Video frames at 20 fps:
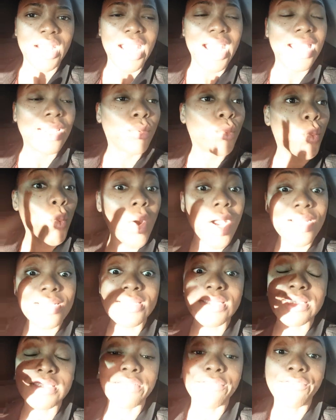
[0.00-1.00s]
And
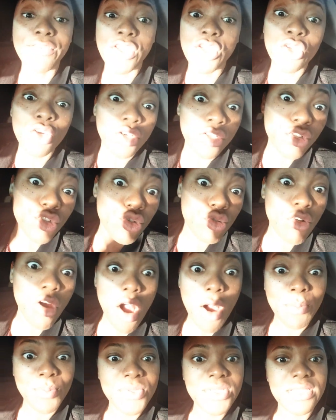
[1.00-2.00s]
once the video
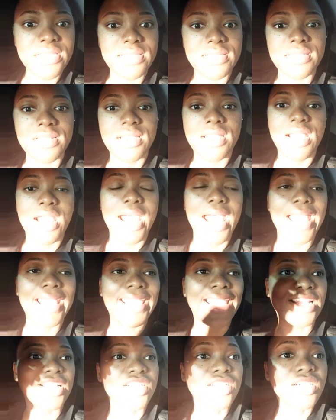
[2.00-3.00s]
drops, I
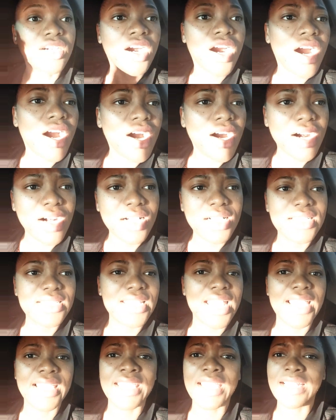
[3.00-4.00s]
get calls,
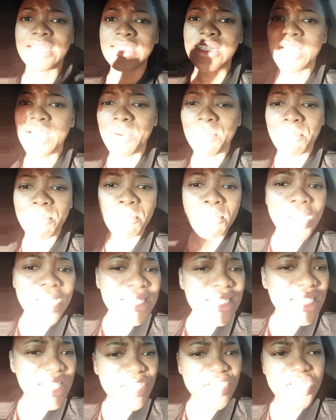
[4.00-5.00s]
I get
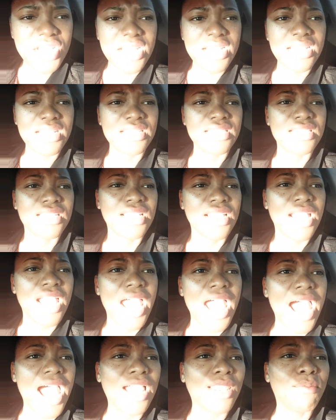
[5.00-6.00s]
messages,
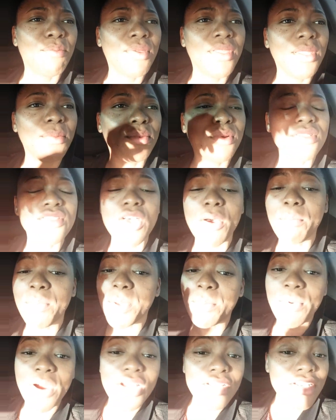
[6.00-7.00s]
and some
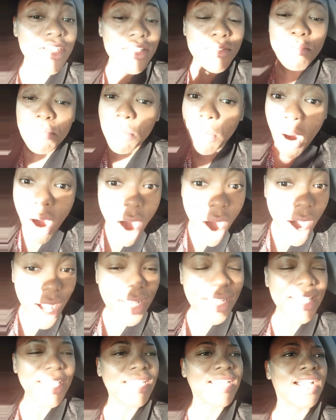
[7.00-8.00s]
people are just
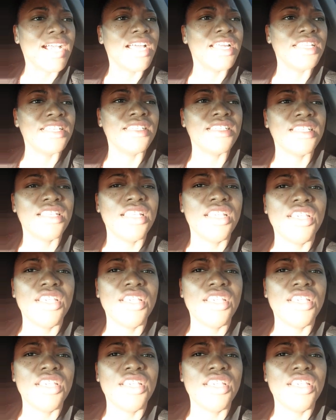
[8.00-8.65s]
bawling and,